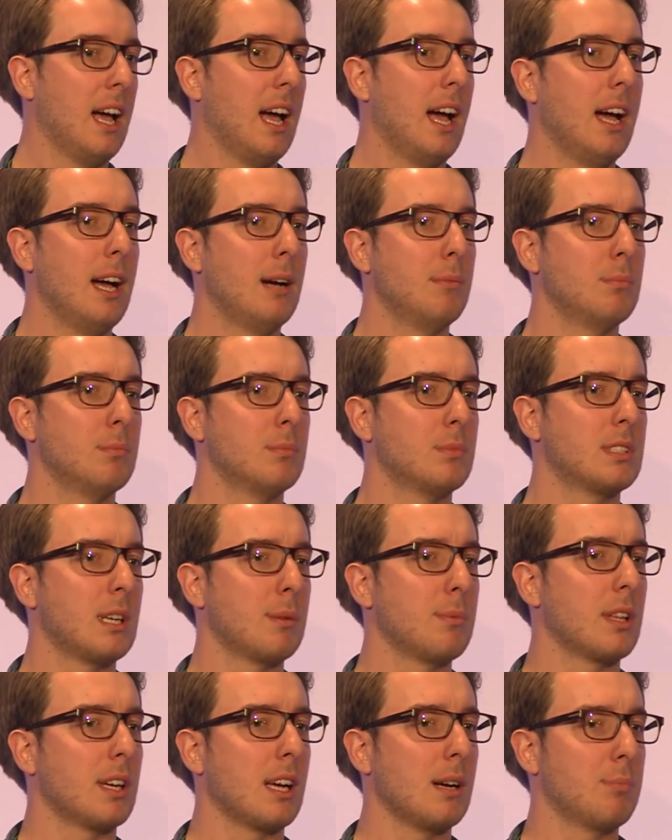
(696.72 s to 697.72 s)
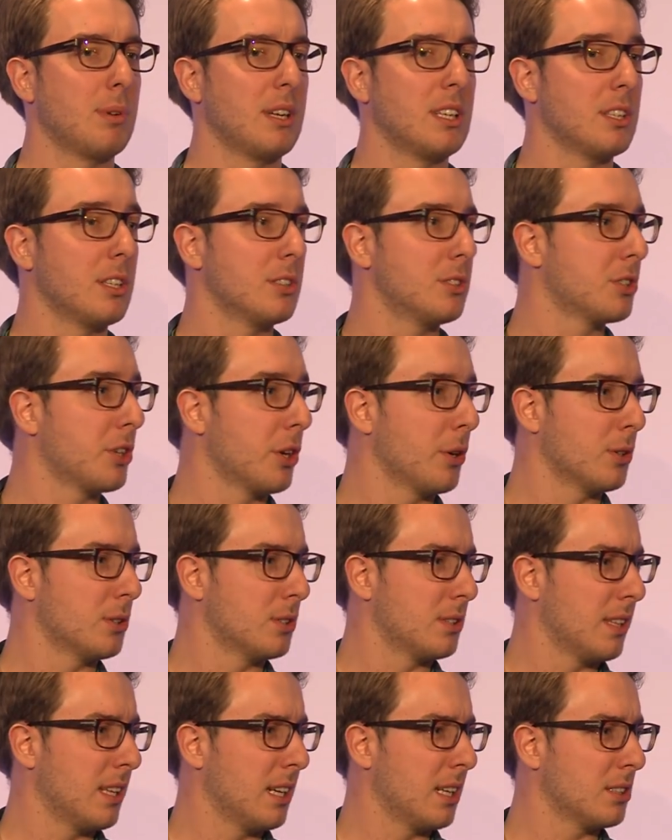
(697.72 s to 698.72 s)
Some of the companies, you know, Google,
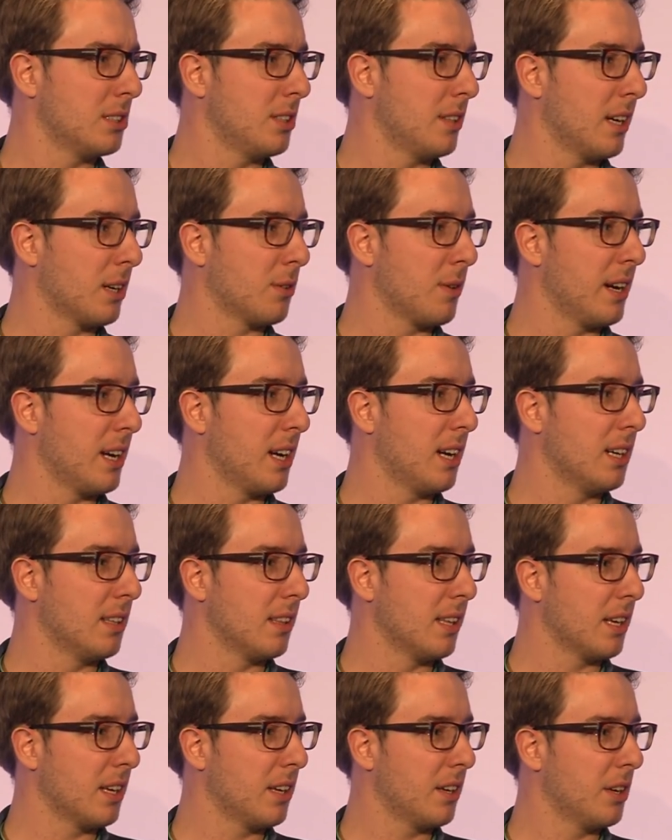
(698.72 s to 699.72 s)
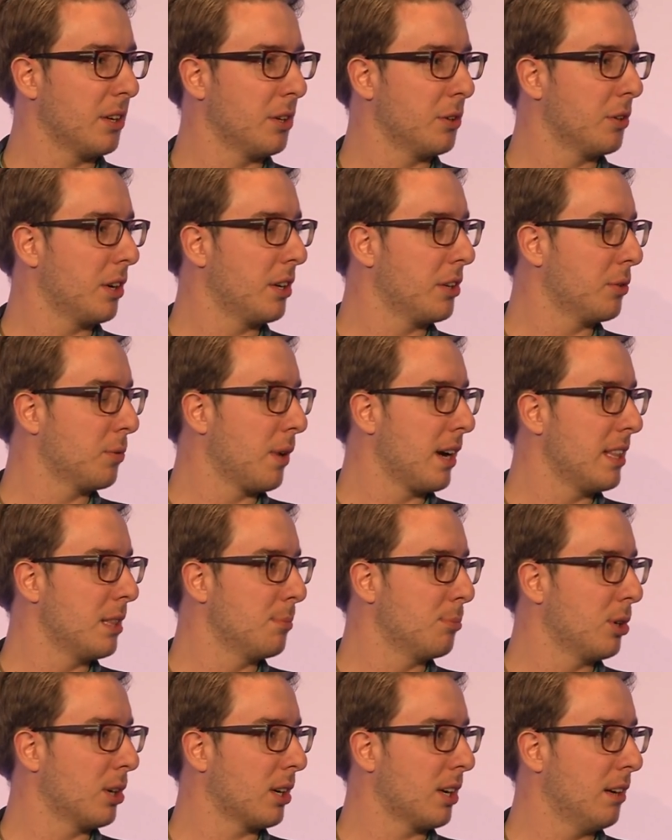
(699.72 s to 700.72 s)
to their credit, I think you write in the
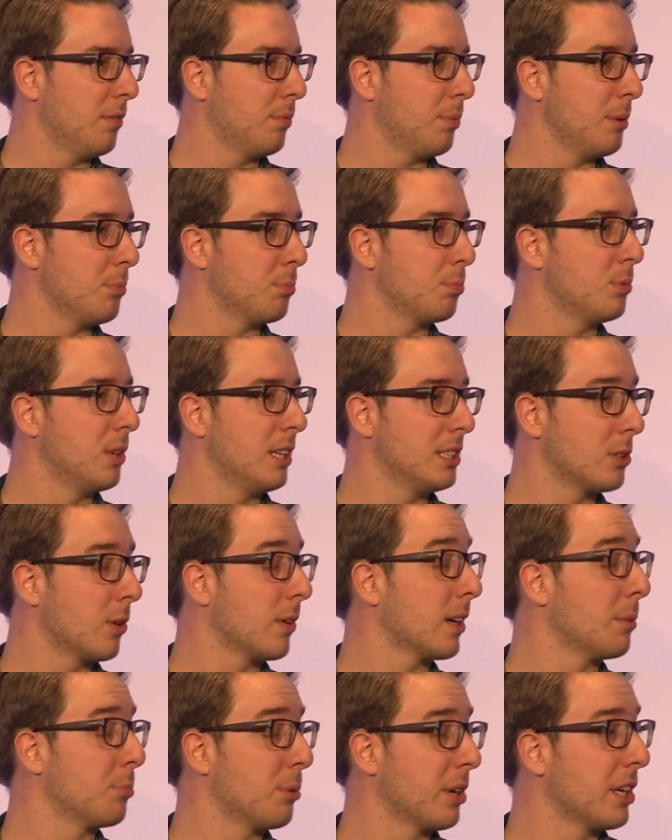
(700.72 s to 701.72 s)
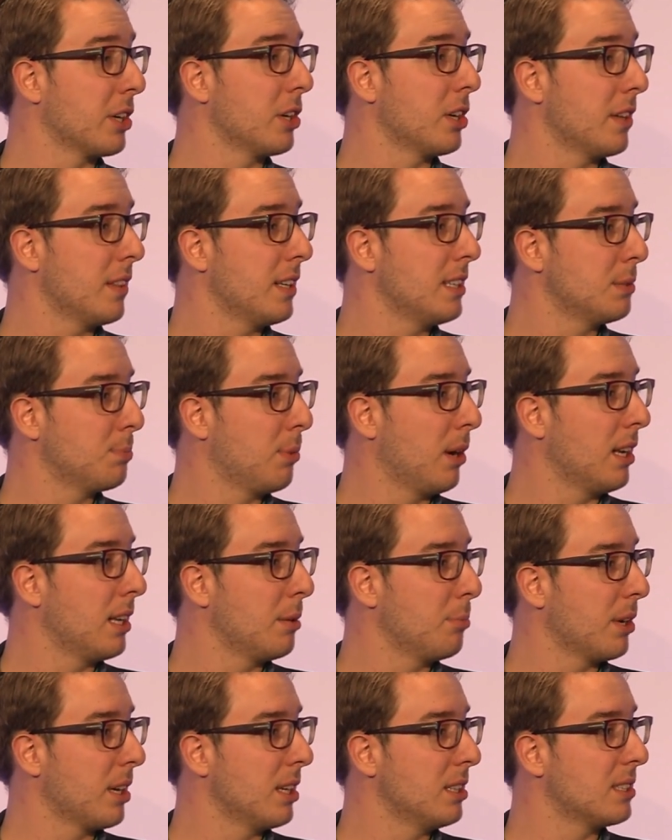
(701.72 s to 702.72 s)
book, have been historically pretty good at this, partly
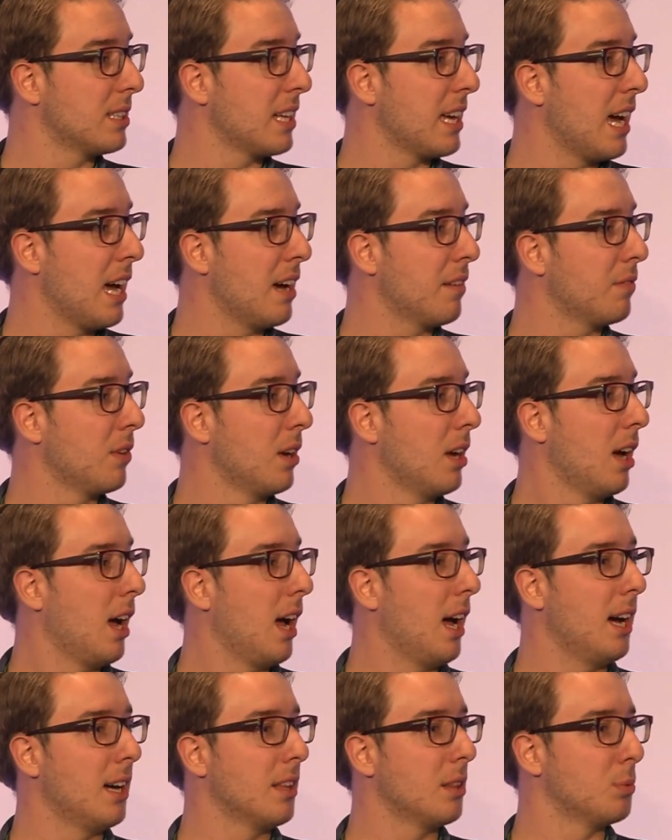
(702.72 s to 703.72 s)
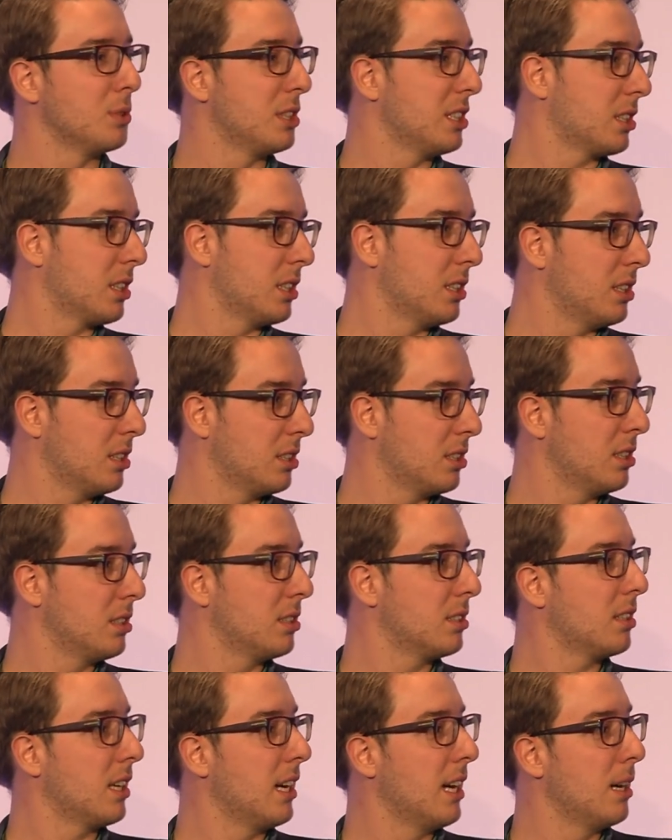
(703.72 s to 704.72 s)
because they have the Wojcicki
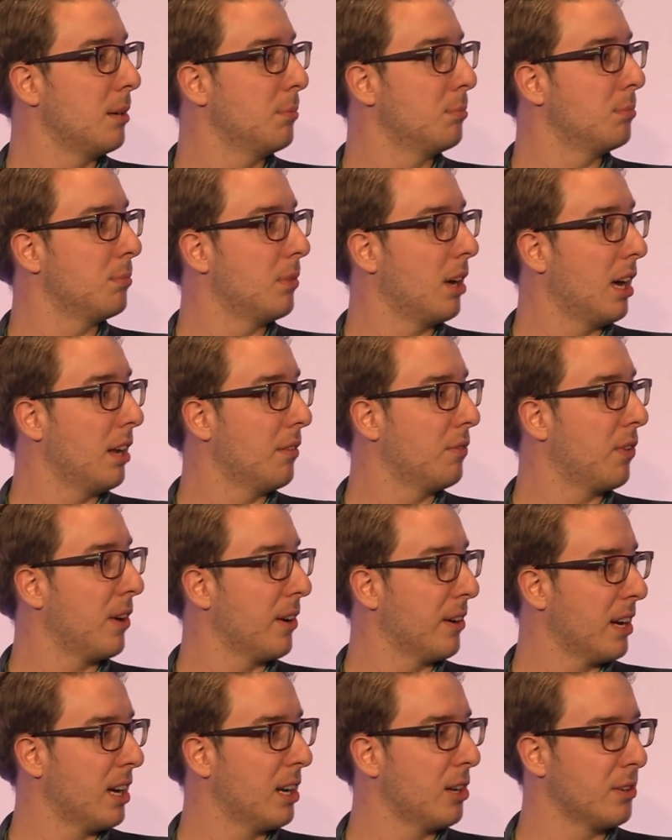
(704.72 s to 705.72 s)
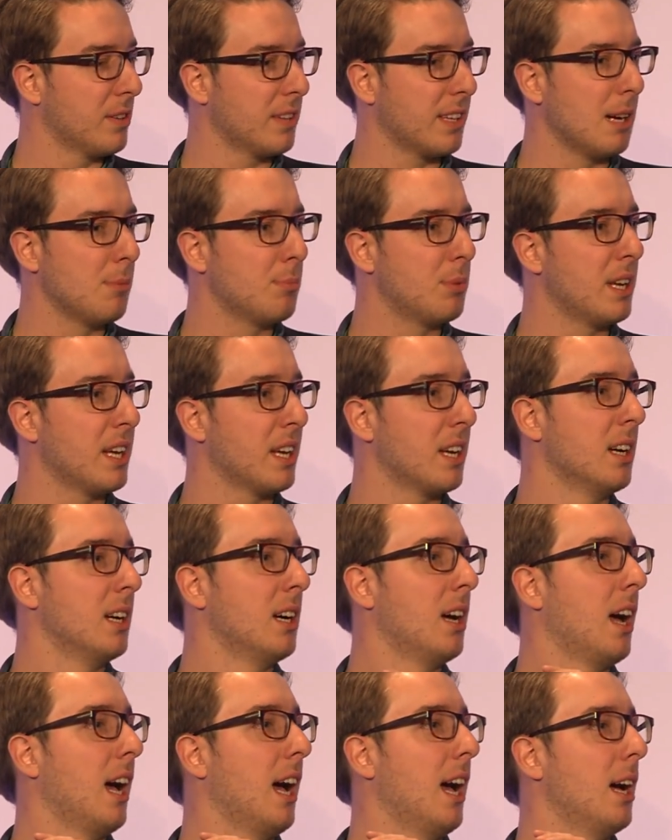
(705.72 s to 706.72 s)
sisters very early on in the company.
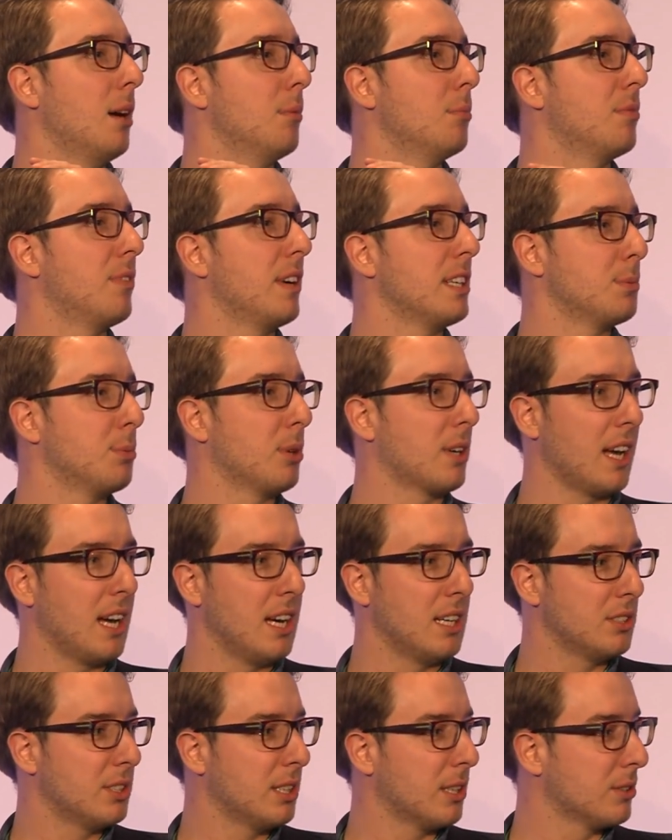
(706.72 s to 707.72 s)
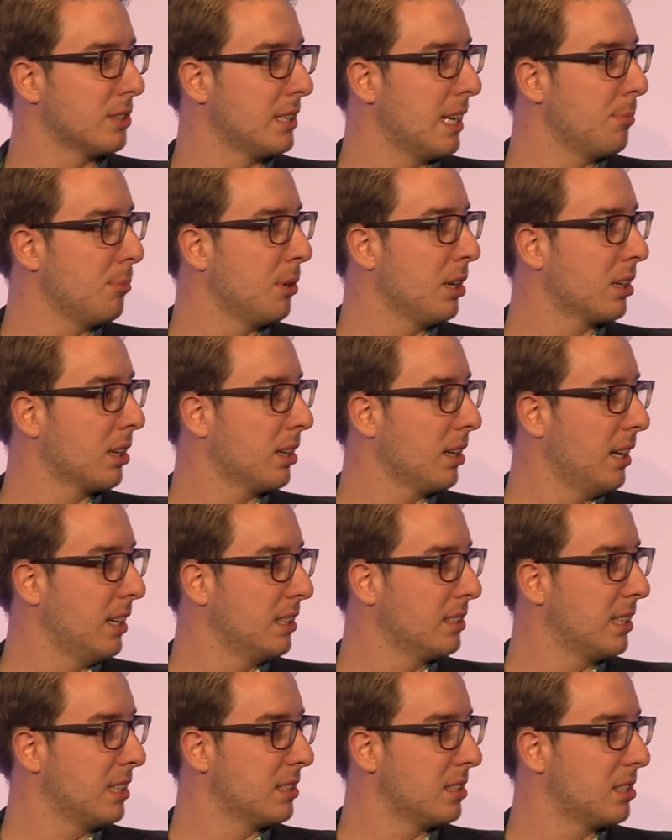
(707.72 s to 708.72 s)
Facebook has Sheryl Sandberg
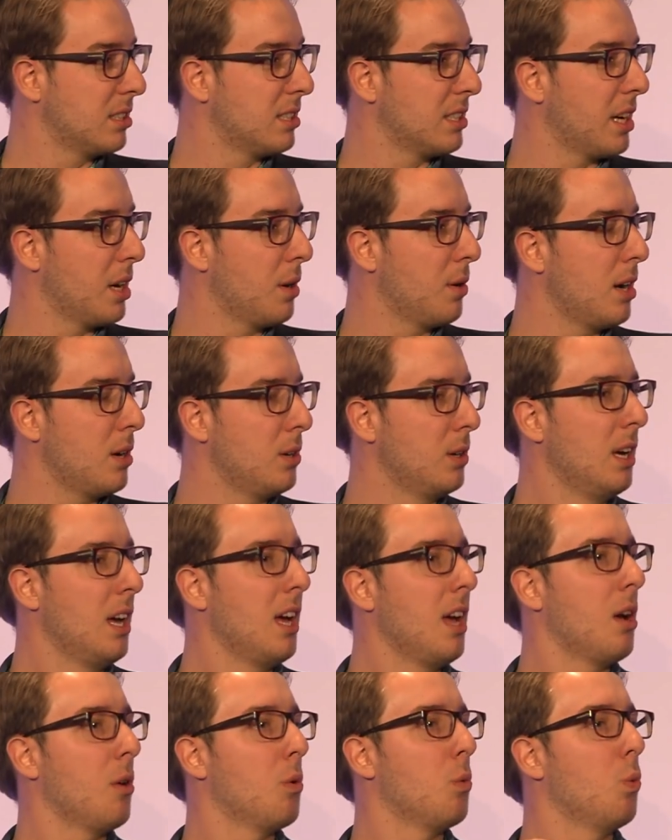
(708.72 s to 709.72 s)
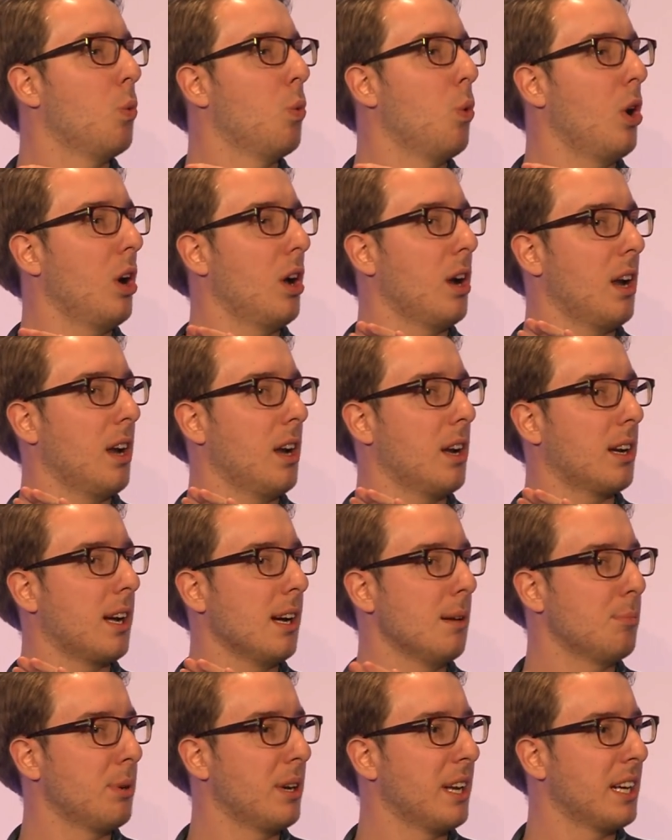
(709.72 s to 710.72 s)
as the COO. What
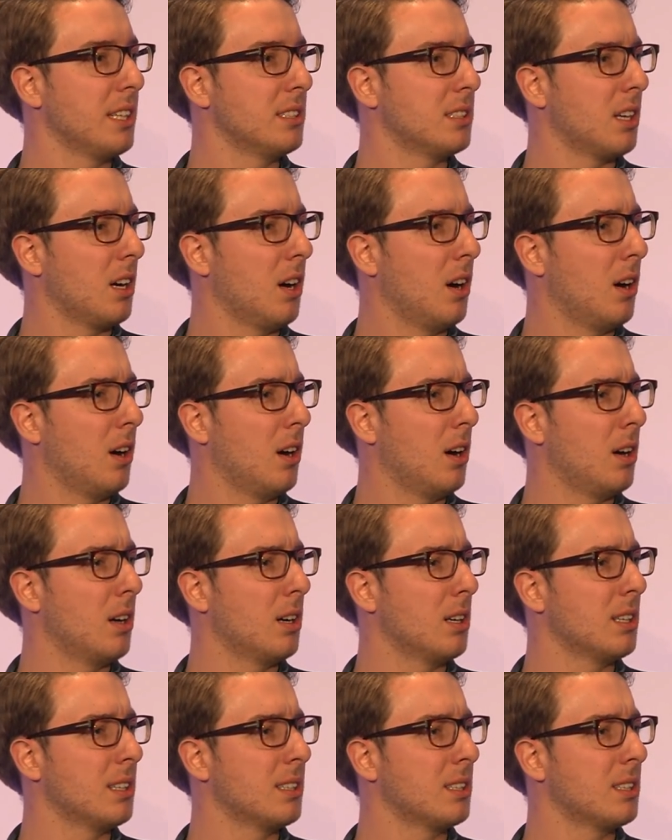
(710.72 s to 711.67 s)
companies are